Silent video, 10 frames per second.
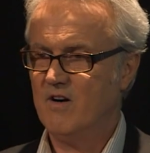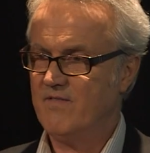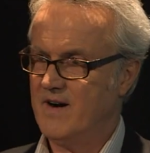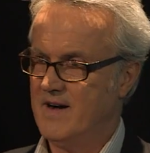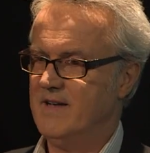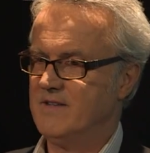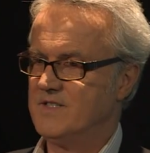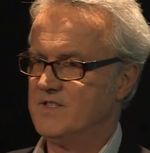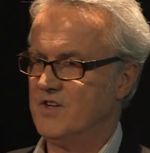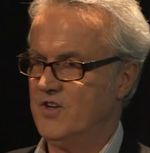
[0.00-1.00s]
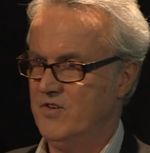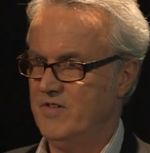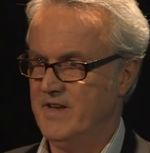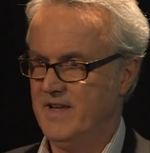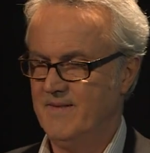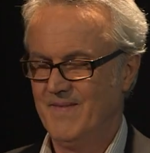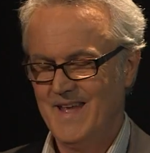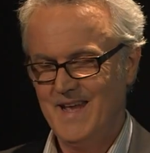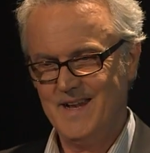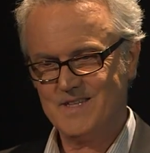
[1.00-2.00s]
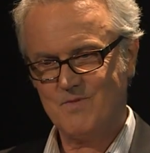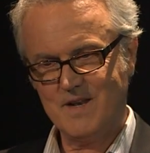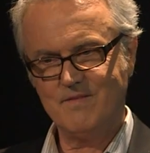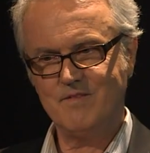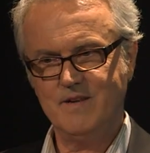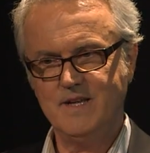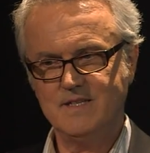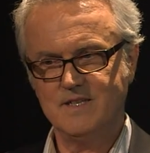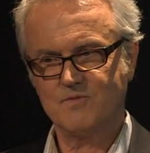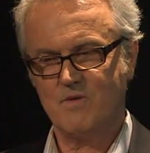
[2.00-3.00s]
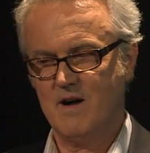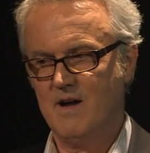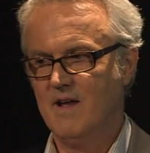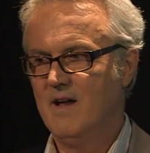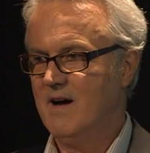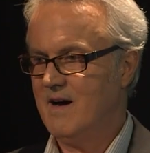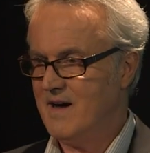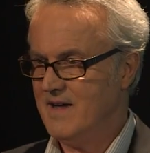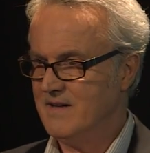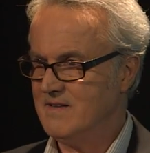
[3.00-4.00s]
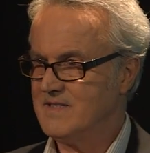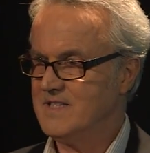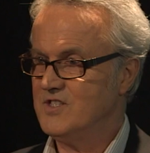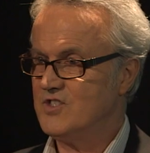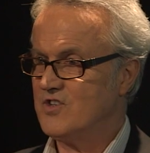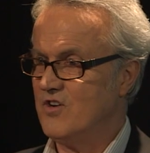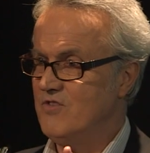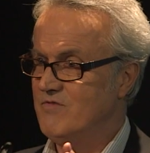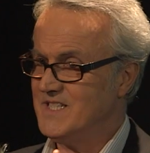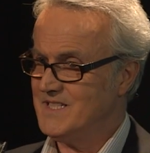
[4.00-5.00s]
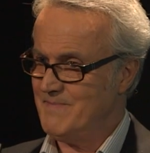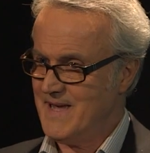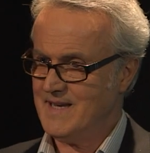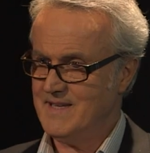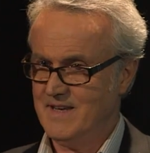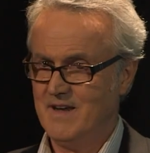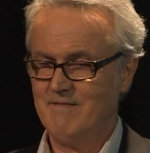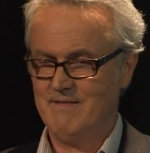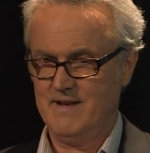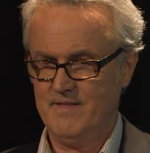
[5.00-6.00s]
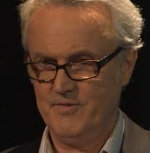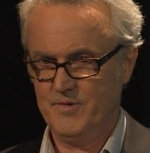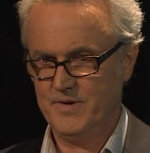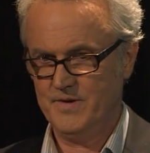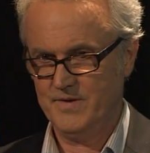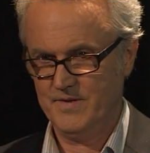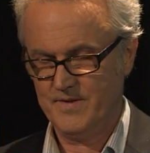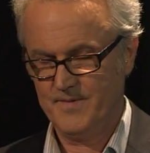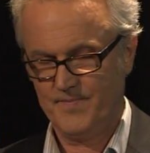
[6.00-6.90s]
of IELTS security. And it's one of the reasons why IELTS is so respected around the world.